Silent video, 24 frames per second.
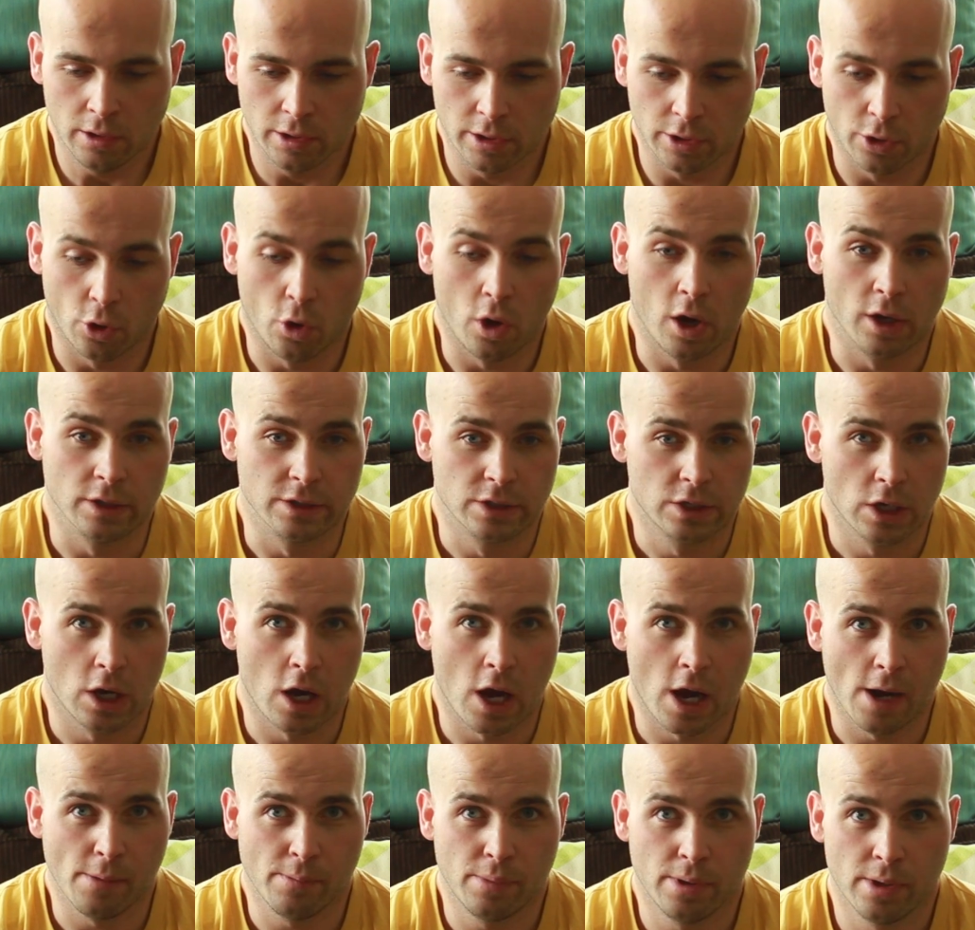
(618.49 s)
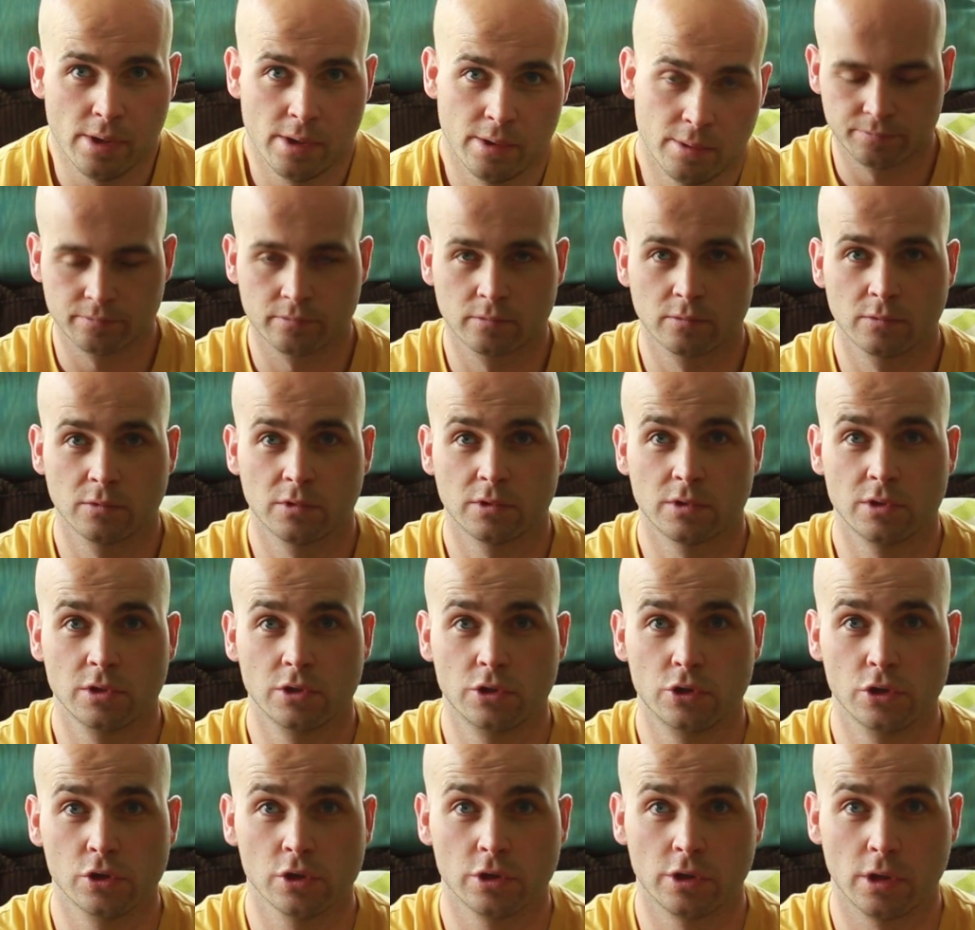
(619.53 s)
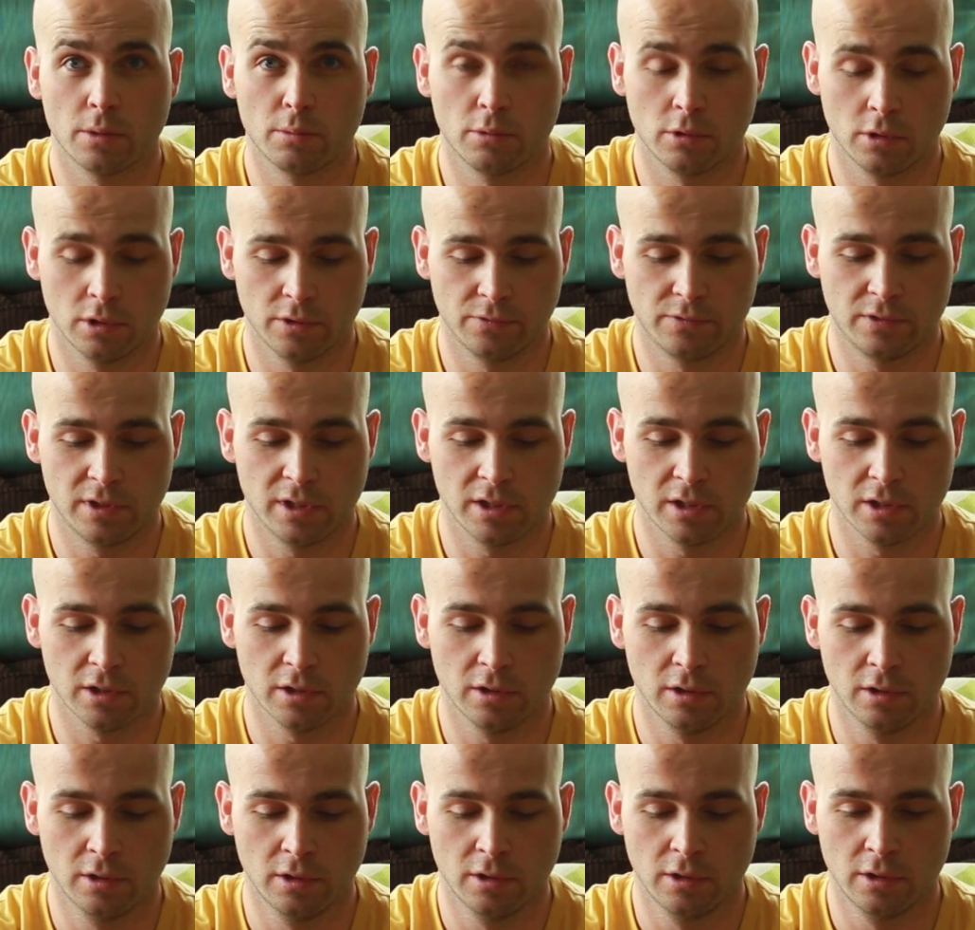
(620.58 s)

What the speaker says: on top. So you do your double lift here.